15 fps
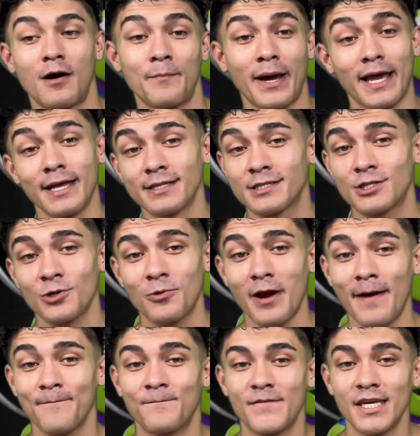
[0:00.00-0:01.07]
on my
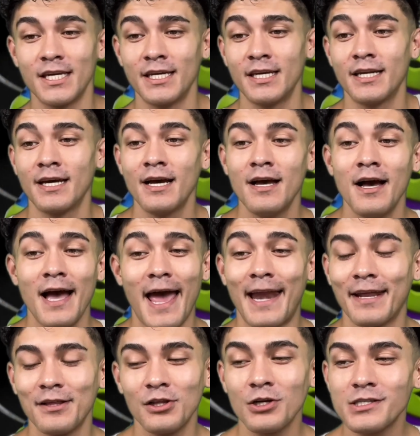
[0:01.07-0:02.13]
Instagram feed,
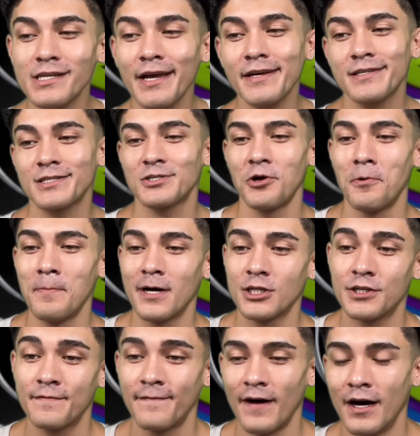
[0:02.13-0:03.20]
and it looks like so
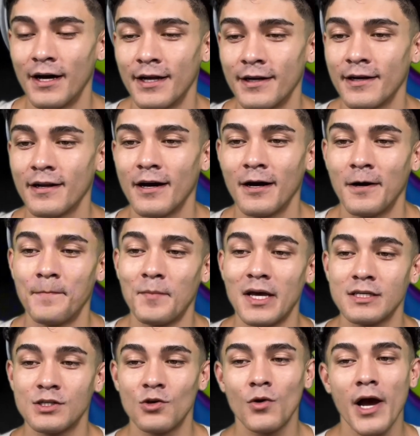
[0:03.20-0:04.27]
much fun.
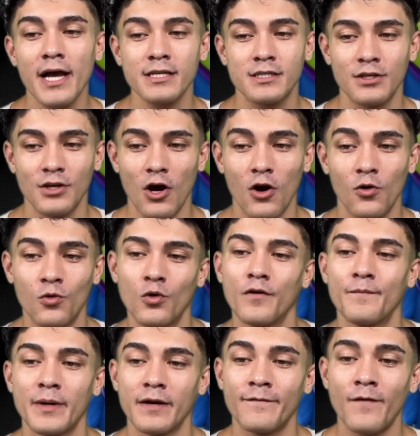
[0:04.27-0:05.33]
As you guys know who
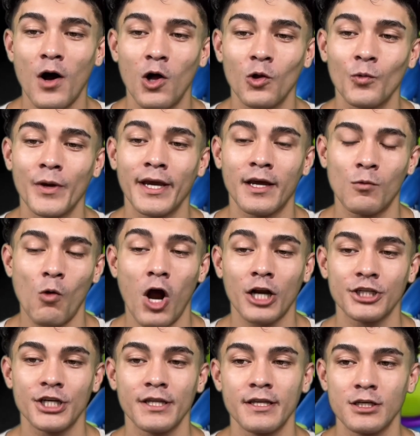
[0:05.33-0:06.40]
have been following and
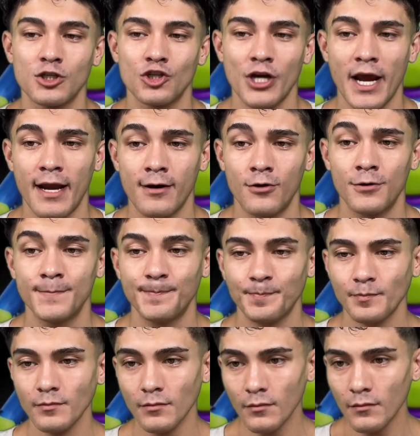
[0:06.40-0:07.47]
watching this channel,
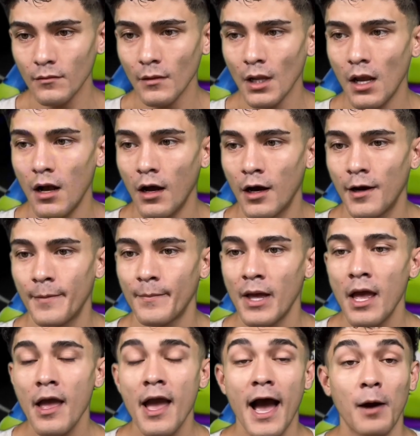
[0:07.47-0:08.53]

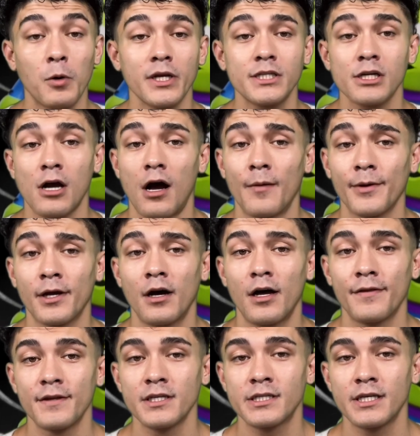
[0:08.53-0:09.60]
I went to
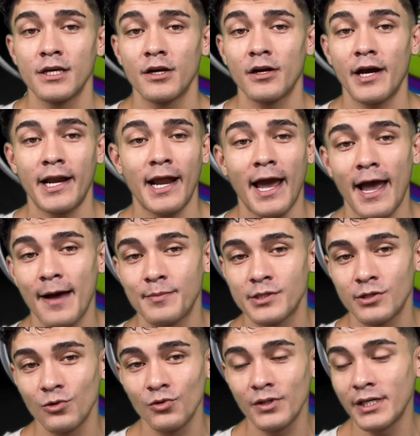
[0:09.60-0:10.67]
Comic-Con this year and I
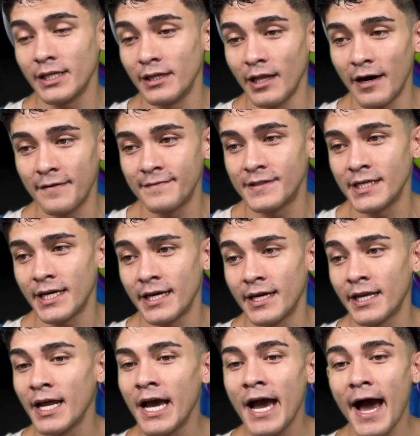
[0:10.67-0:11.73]
absolutely loved
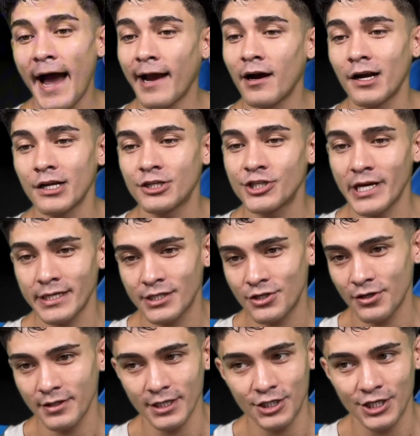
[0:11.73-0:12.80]
it. I got a
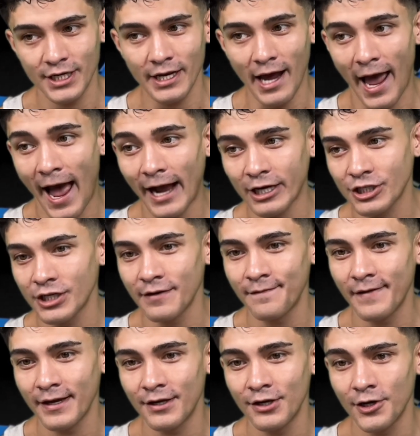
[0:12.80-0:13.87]
Chester the Cheetah action
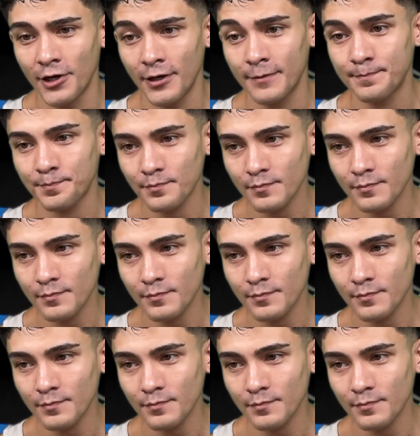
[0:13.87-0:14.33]
figure,